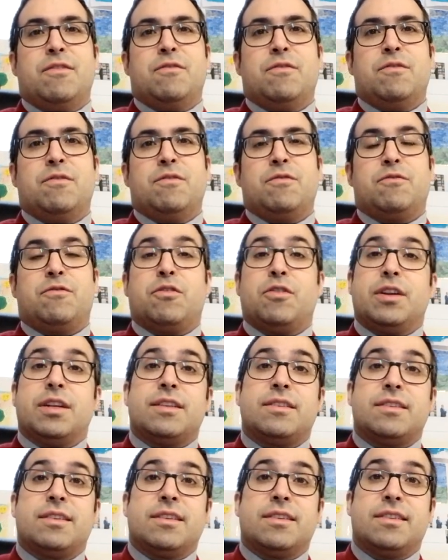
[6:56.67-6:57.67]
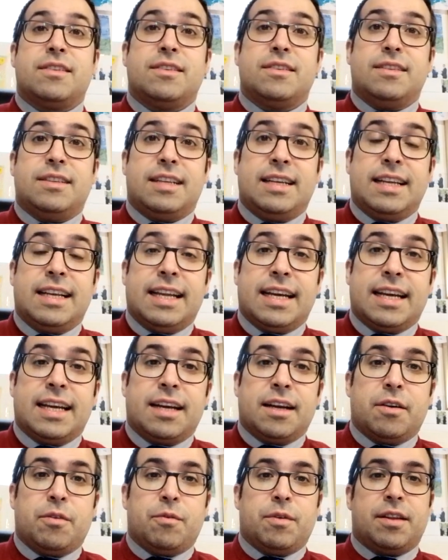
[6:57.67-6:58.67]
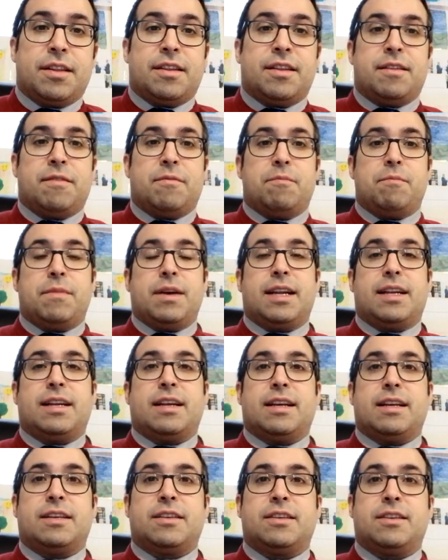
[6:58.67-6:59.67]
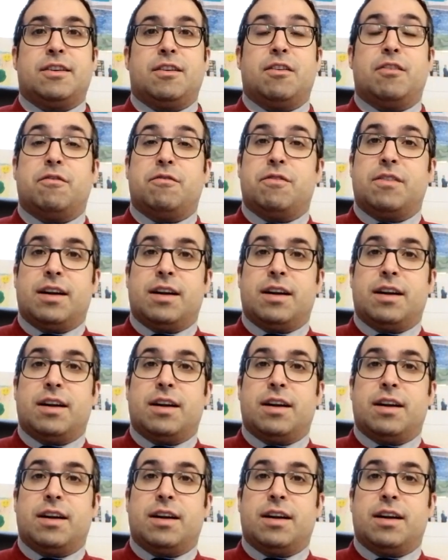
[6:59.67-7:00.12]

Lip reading: For instance, dealing with matters of